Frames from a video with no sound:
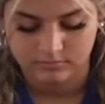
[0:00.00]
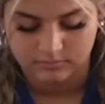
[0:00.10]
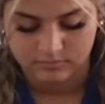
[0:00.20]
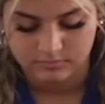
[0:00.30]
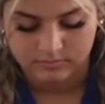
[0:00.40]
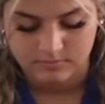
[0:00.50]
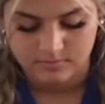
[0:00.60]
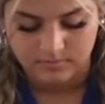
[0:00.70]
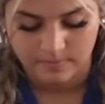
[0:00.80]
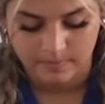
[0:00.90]

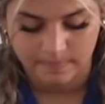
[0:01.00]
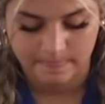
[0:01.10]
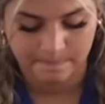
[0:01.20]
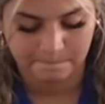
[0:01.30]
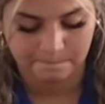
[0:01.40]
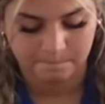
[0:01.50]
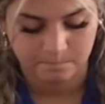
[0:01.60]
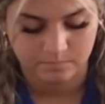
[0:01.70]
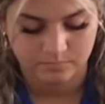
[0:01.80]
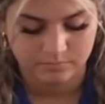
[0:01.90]

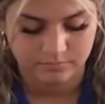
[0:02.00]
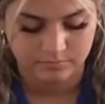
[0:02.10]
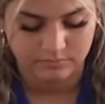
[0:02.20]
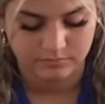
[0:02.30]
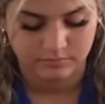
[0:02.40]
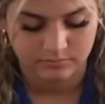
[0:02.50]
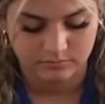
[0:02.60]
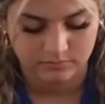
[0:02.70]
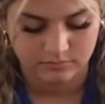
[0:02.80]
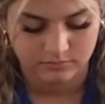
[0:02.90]

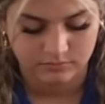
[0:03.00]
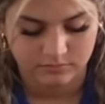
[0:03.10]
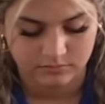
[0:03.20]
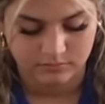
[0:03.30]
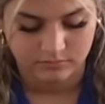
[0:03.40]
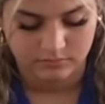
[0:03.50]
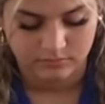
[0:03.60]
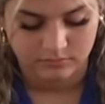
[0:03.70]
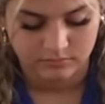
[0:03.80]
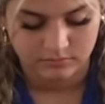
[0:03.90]

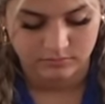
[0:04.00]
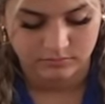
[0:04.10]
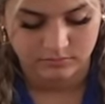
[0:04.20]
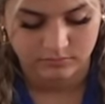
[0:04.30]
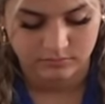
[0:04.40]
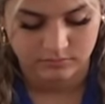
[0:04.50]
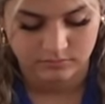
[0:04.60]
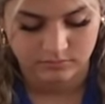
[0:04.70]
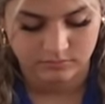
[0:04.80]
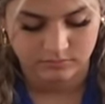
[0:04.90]

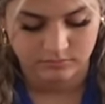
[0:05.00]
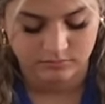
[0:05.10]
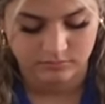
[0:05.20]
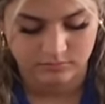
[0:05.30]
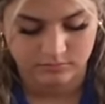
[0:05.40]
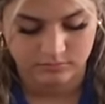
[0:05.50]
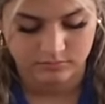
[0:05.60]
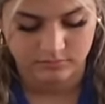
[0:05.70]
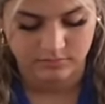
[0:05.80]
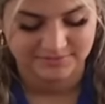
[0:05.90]

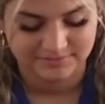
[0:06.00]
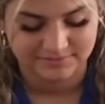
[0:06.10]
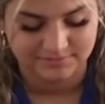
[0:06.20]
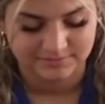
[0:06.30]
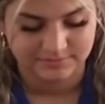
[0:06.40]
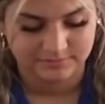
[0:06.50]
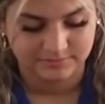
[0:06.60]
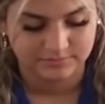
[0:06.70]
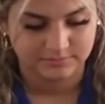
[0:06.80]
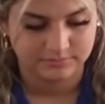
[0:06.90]

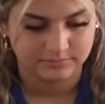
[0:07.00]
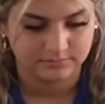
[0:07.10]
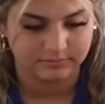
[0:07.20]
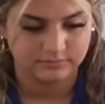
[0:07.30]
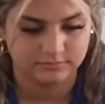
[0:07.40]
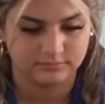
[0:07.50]
This person isn't speaking.